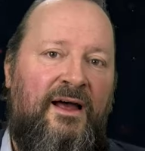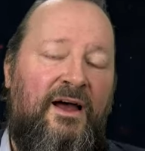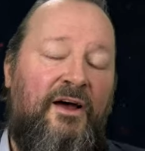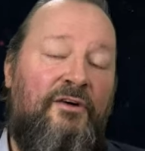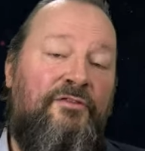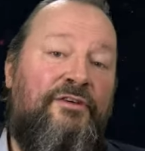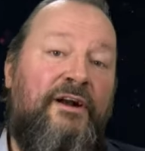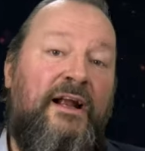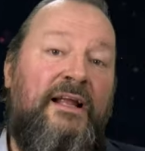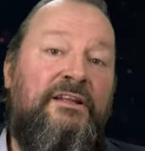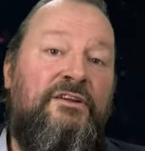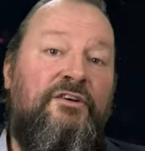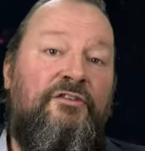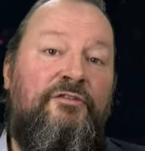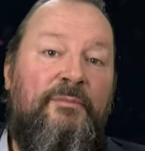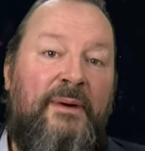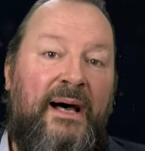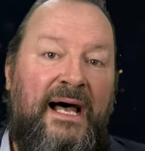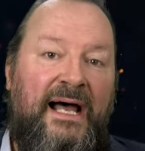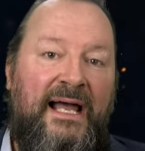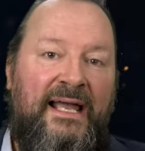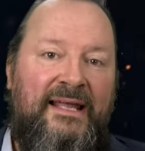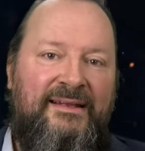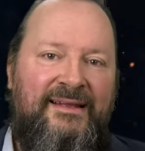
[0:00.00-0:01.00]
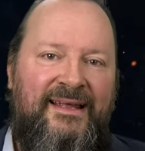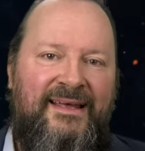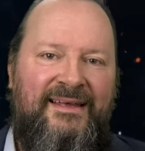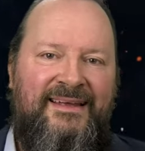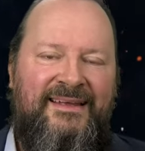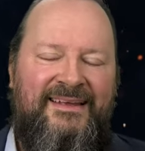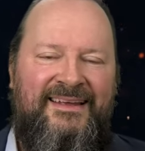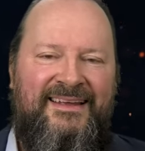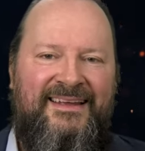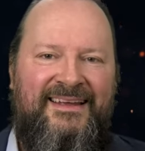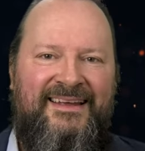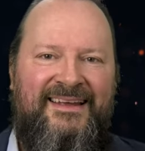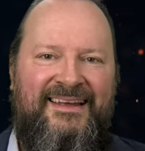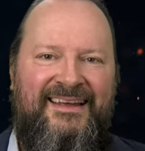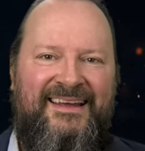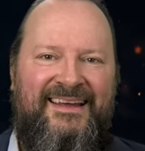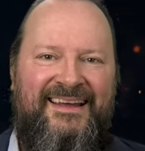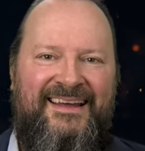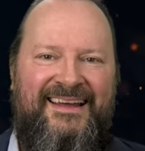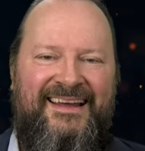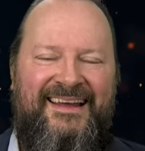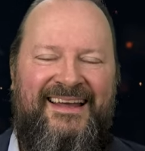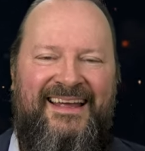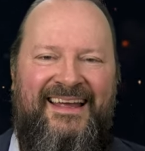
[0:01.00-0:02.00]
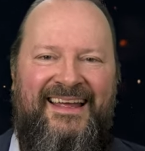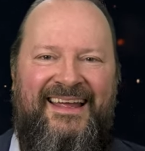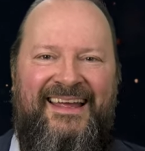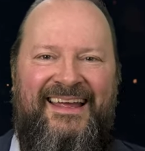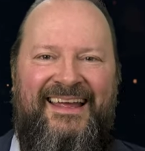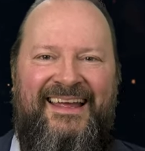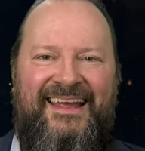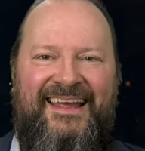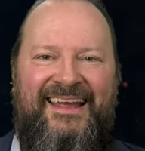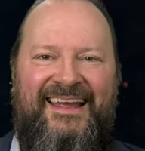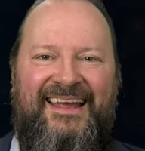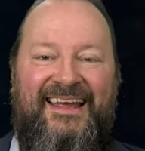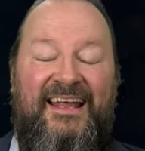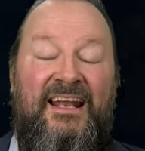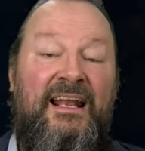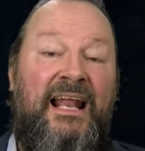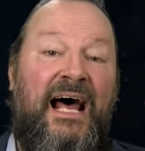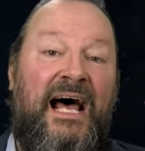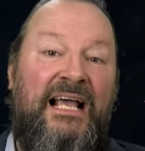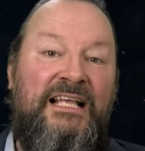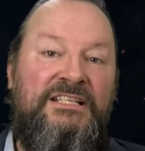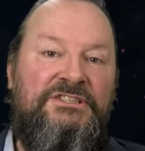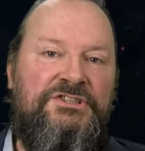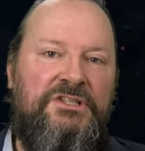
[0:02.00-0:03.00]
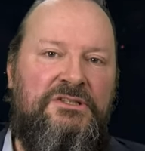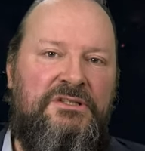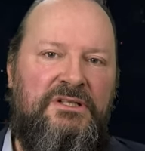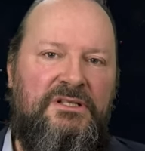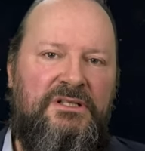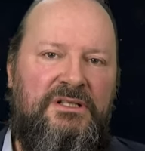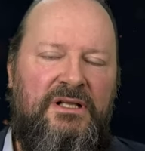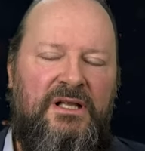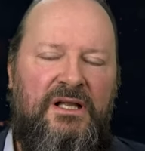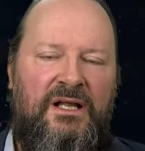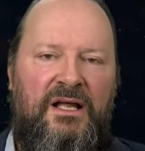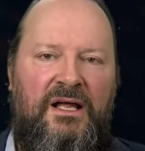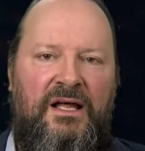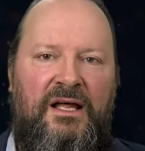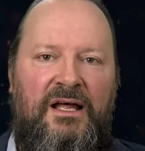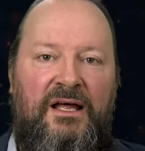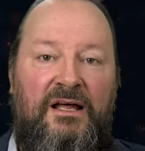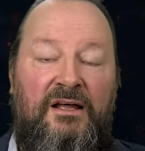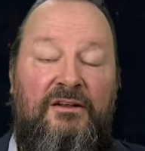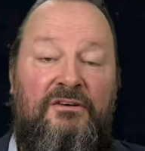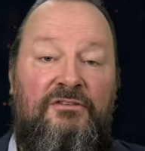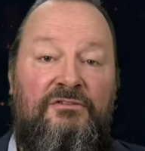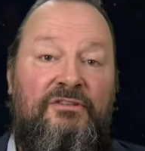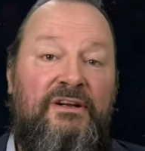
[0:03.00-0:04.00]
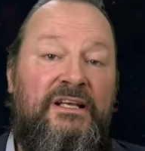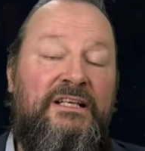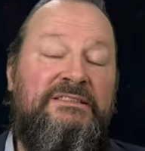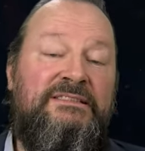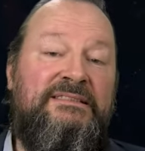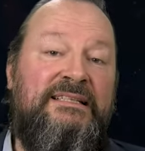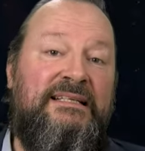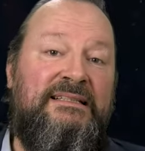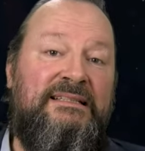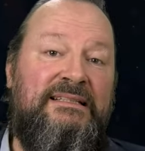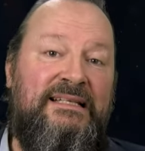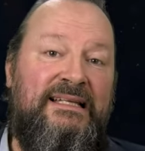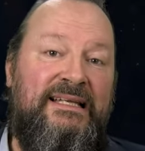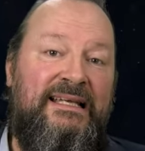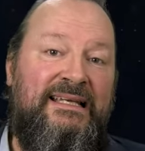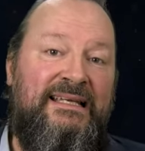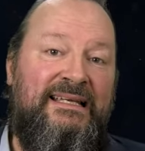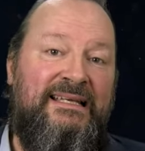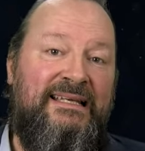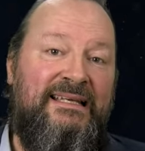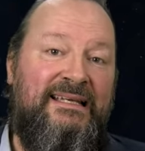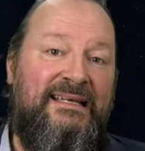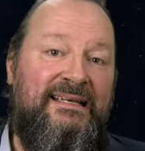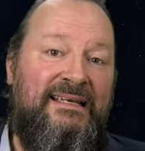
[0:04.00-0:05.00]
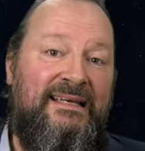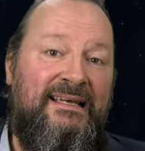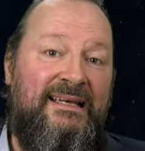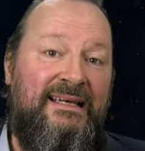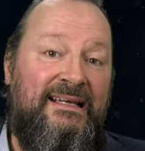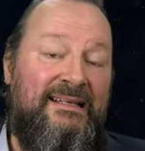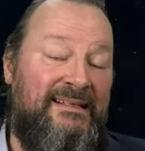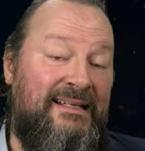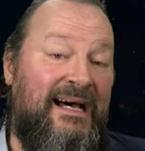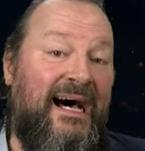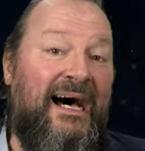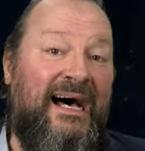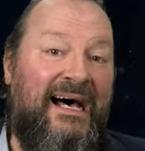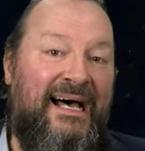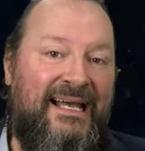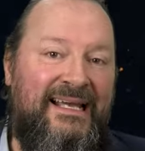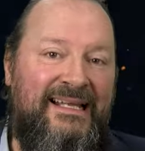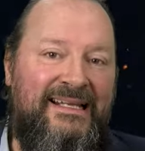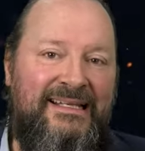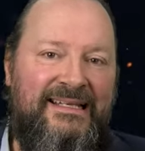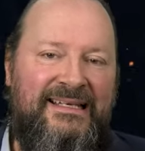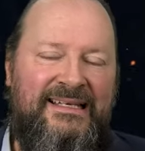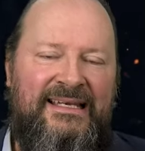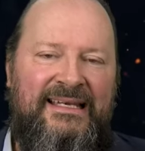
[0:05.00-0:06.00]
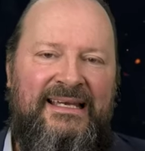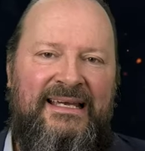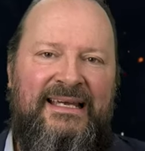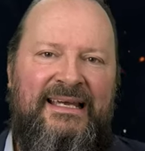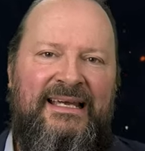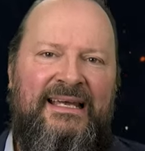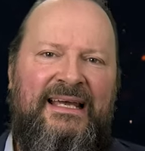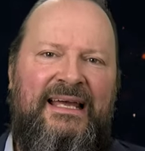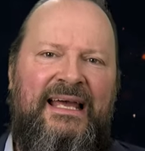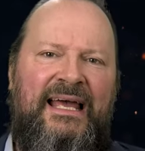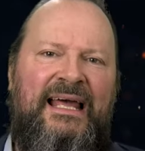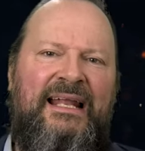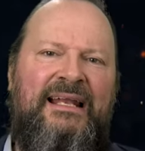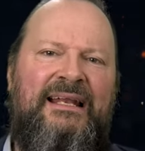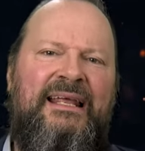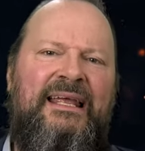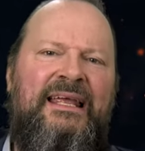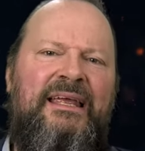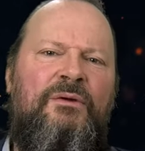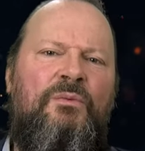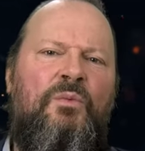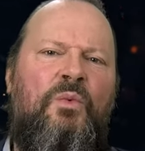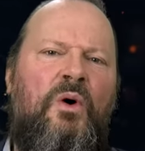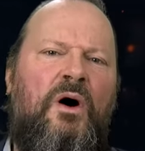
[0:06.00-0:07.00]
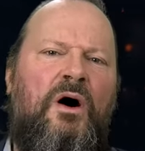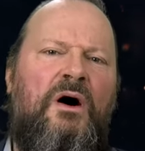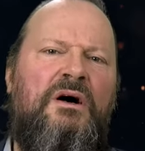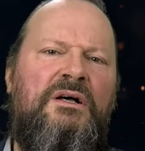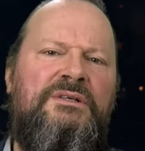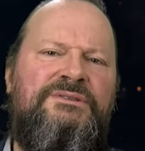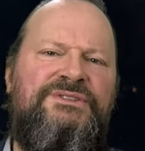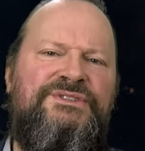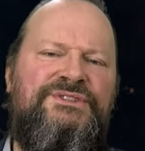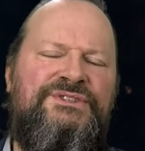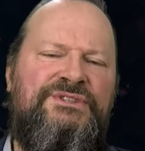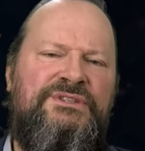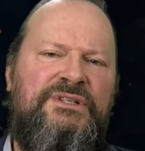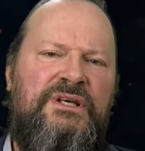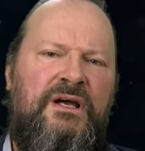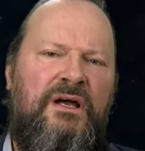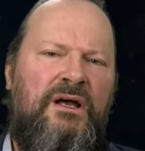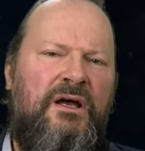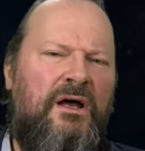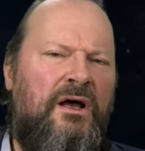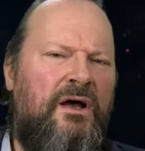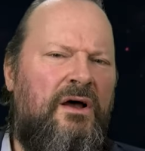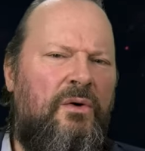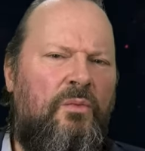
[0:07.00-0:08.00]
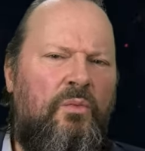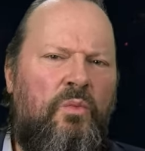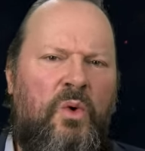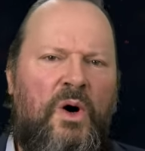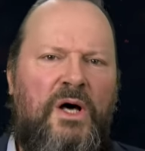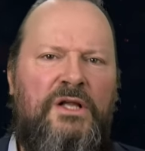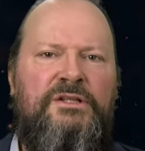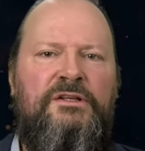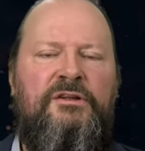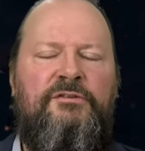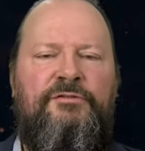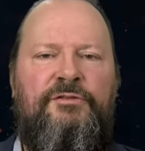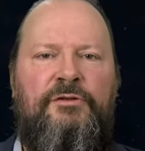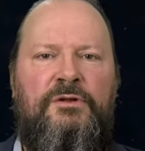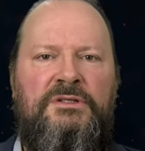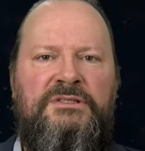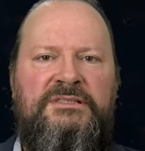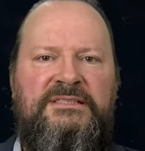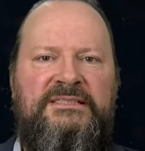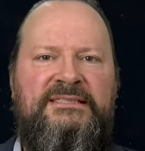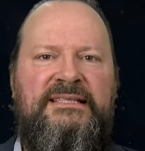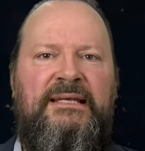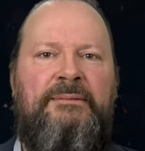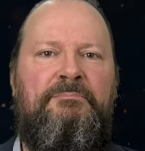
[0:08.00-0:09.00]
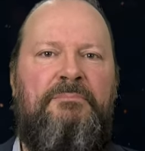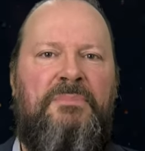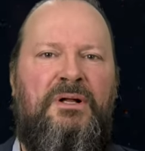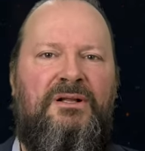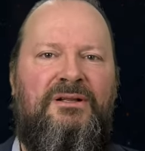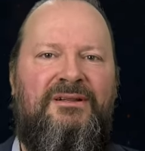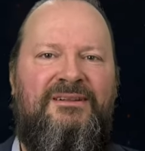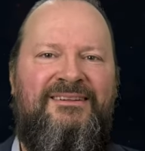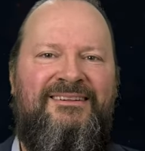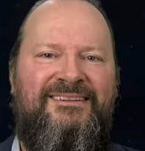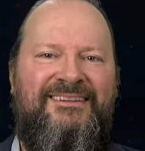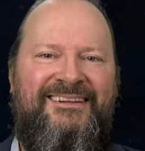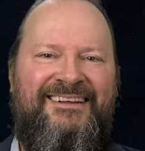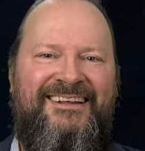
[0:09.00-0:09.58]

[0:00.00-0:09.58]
A friend of mine, Nigel, recently died, and he was a wonderful symbol